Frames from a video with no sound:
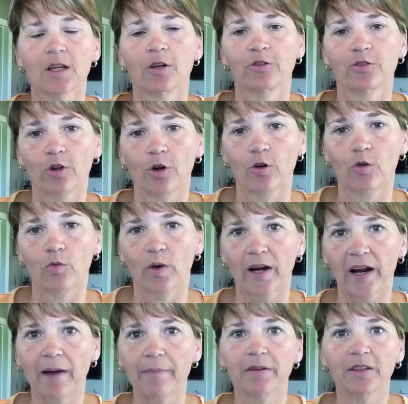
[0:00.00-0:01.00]
So
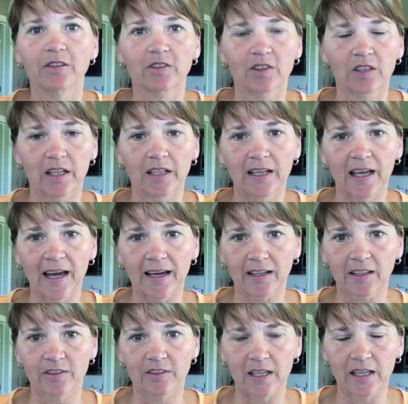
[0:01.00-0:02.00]
what happens
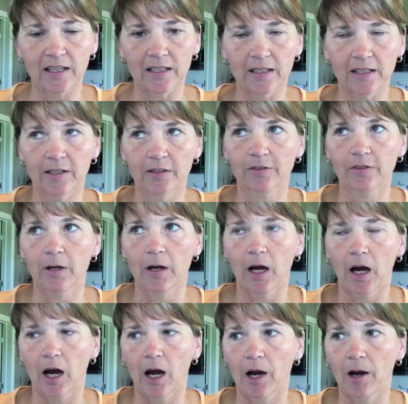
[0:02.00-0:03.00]
next is
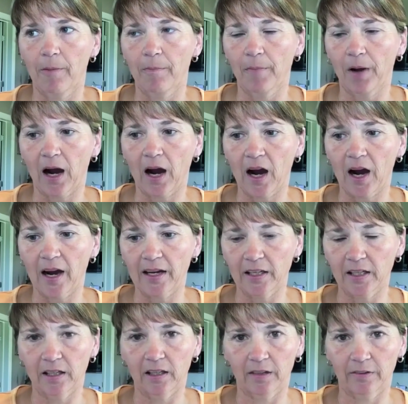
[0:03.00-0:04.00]

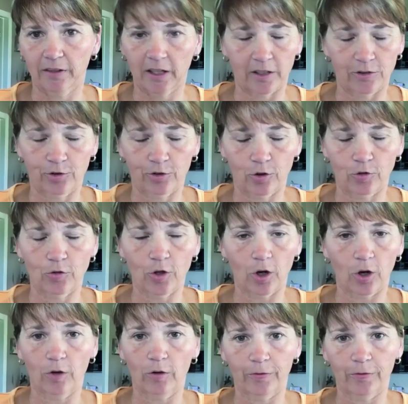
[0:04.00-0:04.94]
in case you don't know,